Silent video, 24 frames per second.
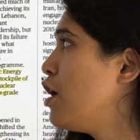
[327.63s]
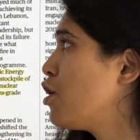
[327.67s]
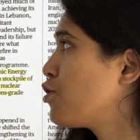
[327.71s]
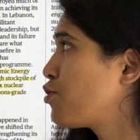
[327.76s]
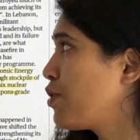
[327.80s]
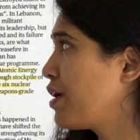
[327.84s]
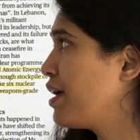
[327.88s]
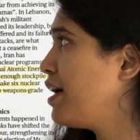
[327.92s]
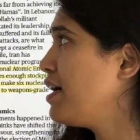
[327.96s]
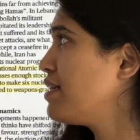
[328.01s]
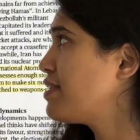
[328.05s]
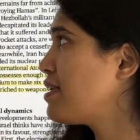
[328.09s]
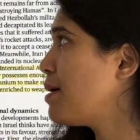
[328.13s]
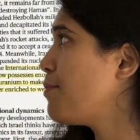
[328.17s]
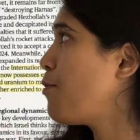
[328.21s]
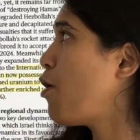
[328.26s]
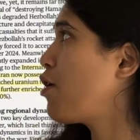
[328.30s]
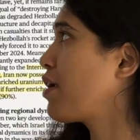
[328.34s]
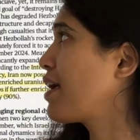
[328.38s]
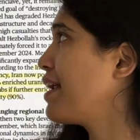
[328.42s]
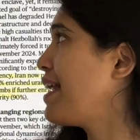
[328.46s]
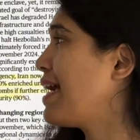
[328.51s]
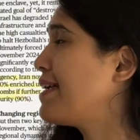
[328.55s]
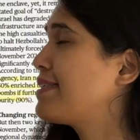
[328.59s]
So here some
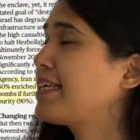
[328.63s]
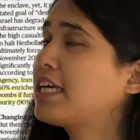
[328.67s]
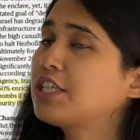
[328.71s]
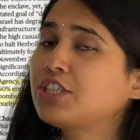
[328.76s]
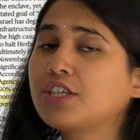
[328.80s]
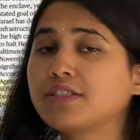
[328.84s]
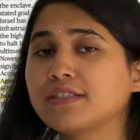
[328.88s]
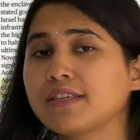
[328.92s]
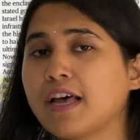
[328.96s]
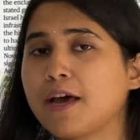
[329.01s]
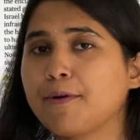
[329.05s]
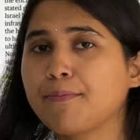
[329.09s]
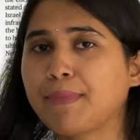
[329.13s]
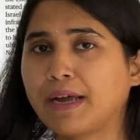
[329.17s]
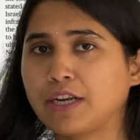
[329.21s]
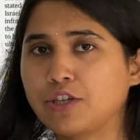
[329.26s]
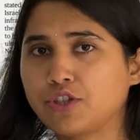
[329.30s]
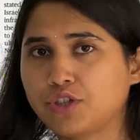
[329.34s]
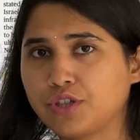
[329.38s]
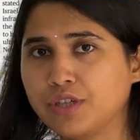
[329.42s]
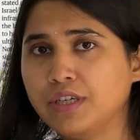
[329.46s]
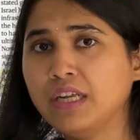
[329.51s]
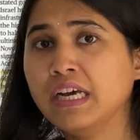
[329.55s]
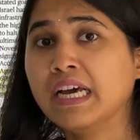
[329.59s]
organizations are
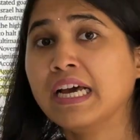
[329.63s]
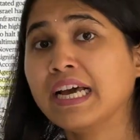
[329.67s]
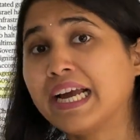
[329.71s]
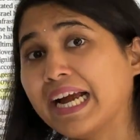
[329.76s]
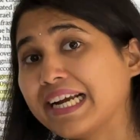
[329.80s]
mentioned.